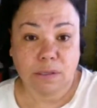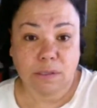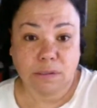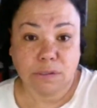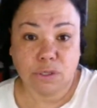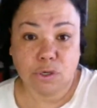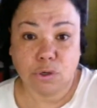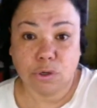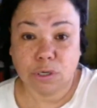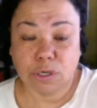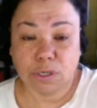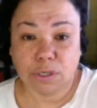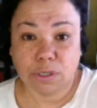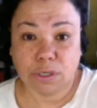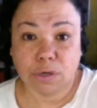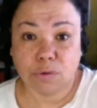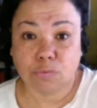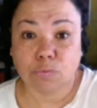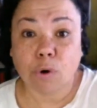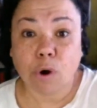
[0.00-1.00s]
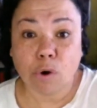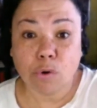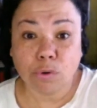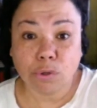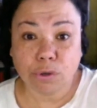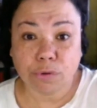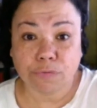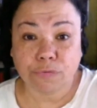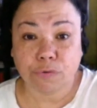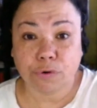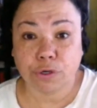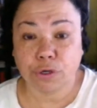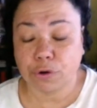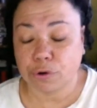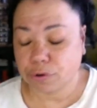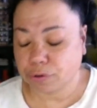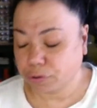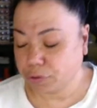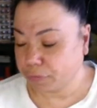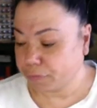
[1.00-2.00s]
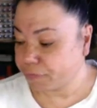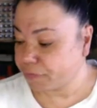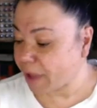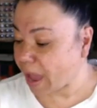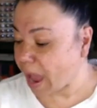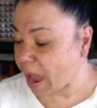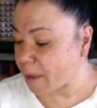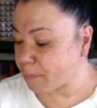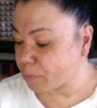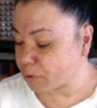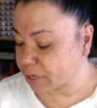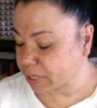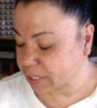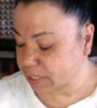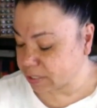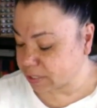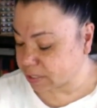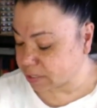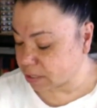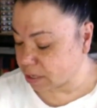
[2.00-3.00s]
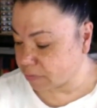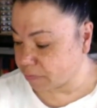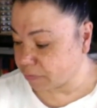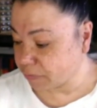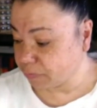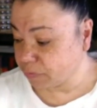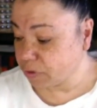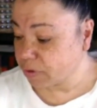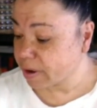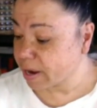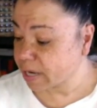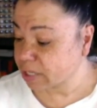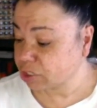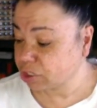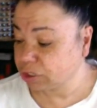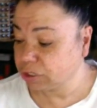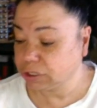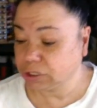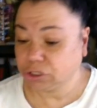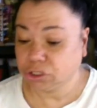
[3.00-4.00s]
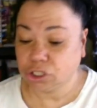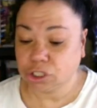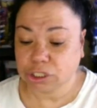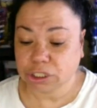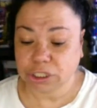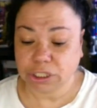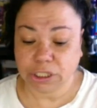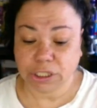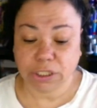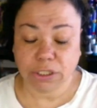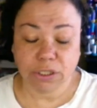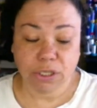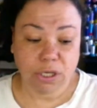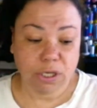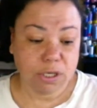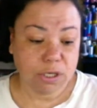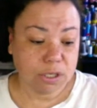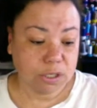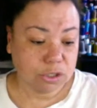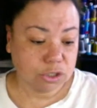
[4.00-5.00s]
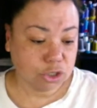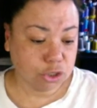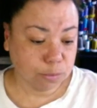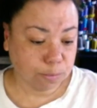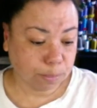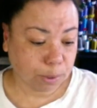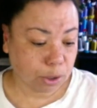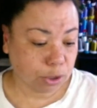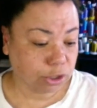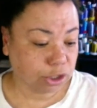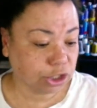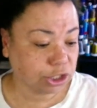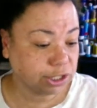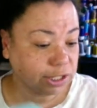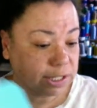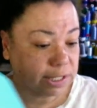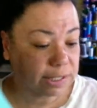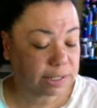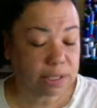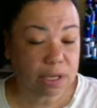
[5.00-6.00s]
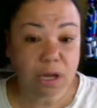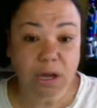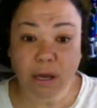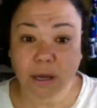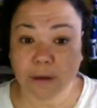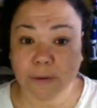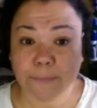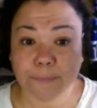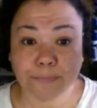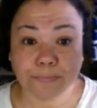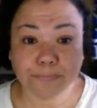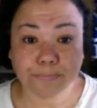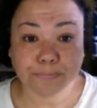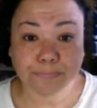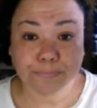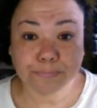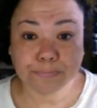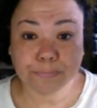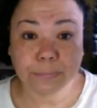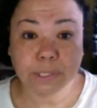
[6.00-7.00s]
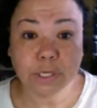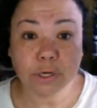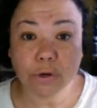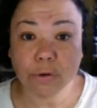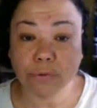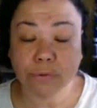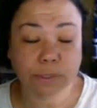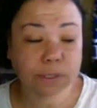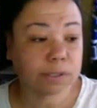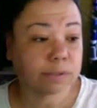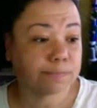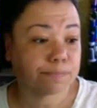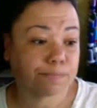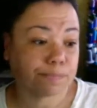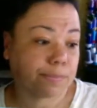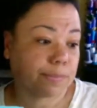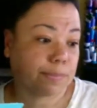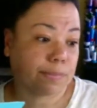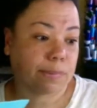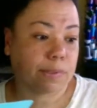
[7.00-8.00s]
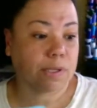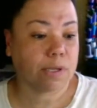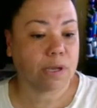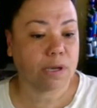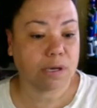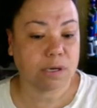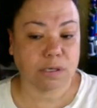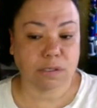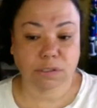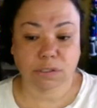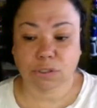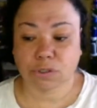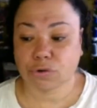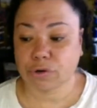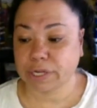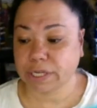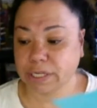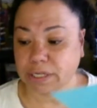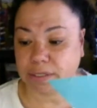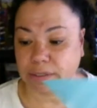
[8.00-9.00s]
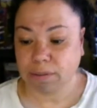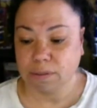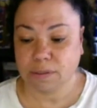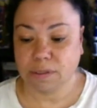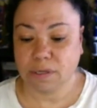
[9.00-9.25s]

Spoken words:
you know, a roller for your fabric and stuff, if you're actually looking to purchase you know, Cricut